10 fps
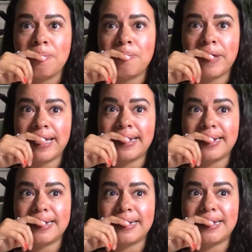But
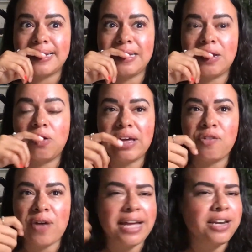if
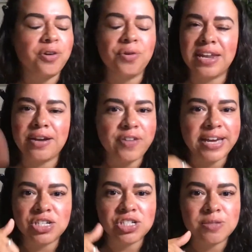I know that if I
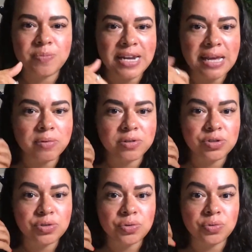had just been able
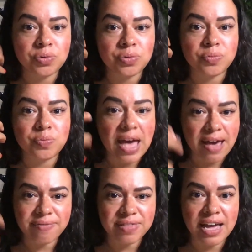to
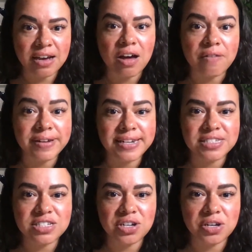have that
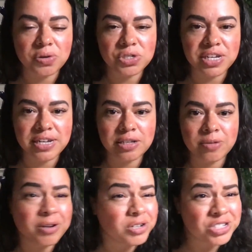confidence to negotiate a little
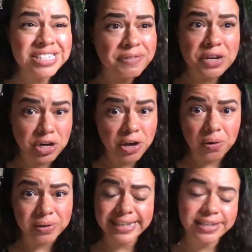bit, or just even know,
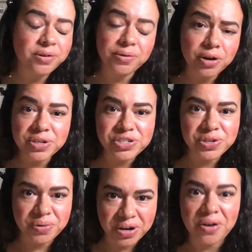like you don't know what you
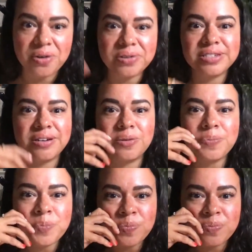don't know. So
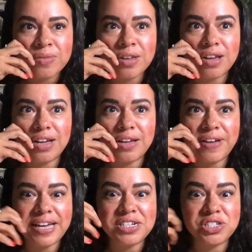if
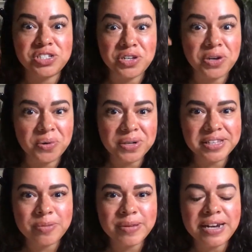I had just known a
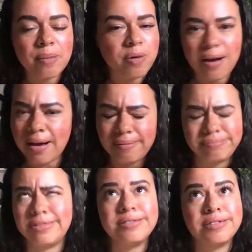little bit,
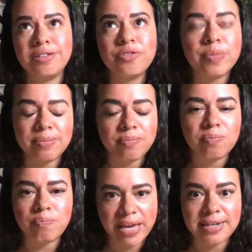those could have been
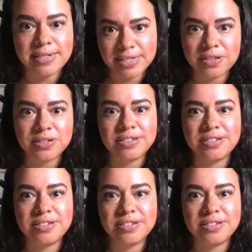paid deals.